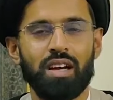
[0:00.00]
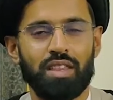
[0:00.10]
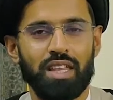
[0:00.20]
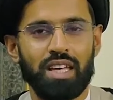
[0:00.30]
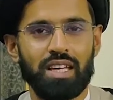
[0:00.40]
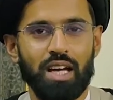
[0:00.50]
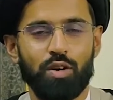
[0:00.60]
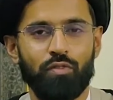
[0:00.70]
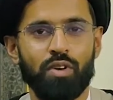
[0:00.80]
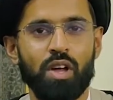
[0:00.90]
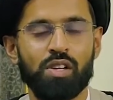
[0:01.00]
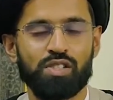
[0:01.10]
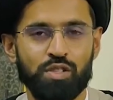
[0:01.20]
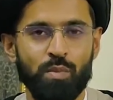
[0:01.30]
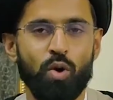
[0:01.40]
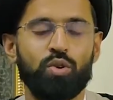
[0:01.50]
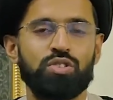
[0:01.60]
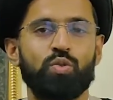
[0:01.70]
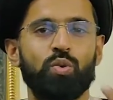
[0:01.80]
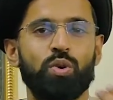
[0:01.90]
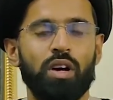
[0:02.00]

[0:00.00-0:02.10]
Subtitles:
a thick kind of smoke to